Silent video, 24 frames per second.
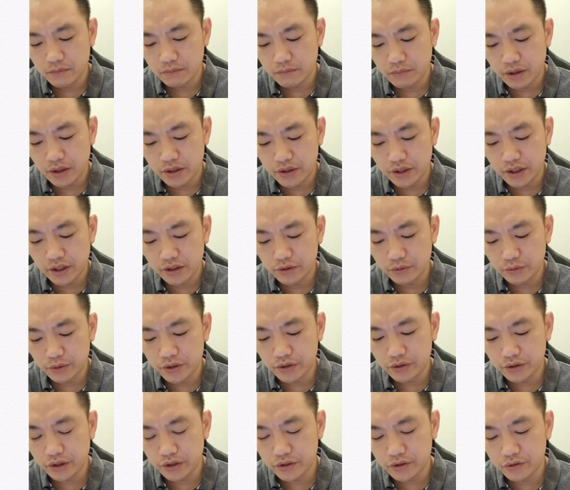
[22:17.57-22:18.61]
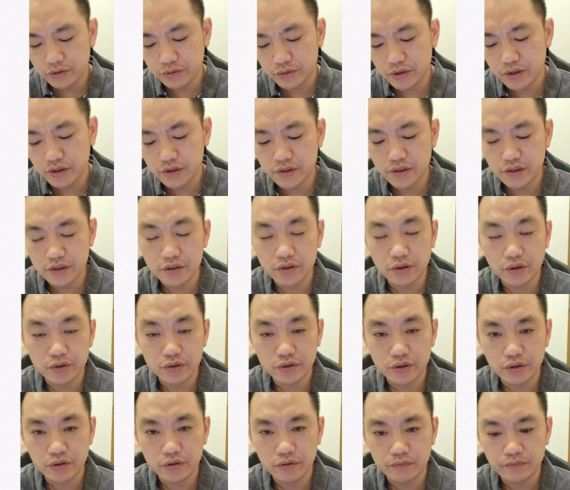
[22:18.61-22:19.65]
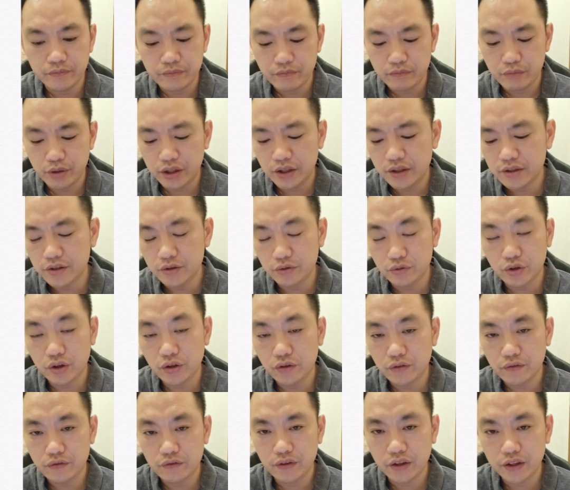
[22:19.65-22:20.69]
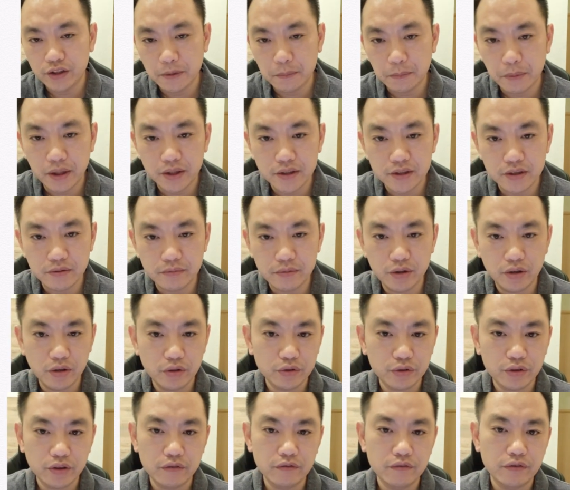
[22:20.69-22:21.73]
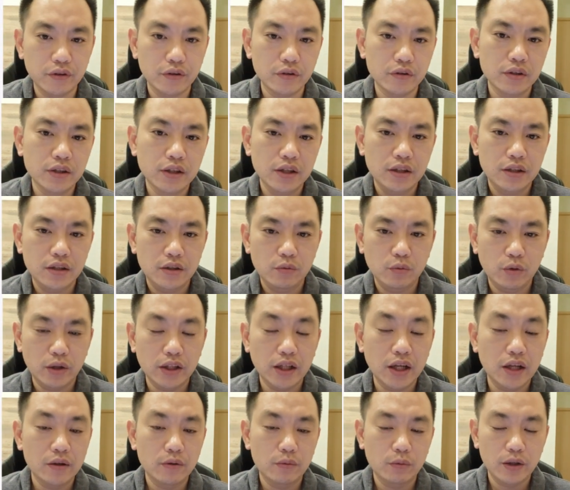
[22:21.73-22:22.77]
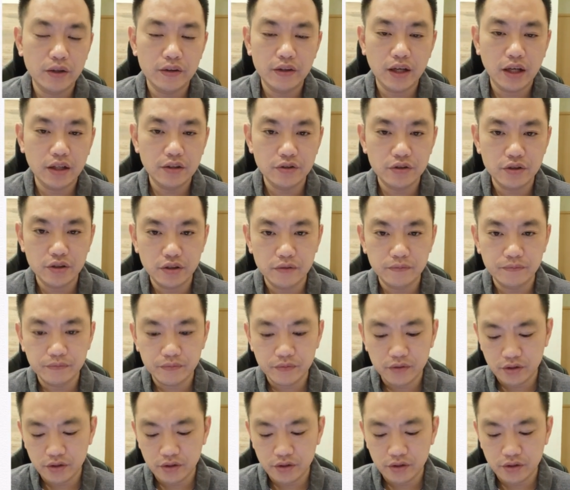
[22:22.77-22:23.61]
But another way you can do this is also, because from the bottom you are looking for 100.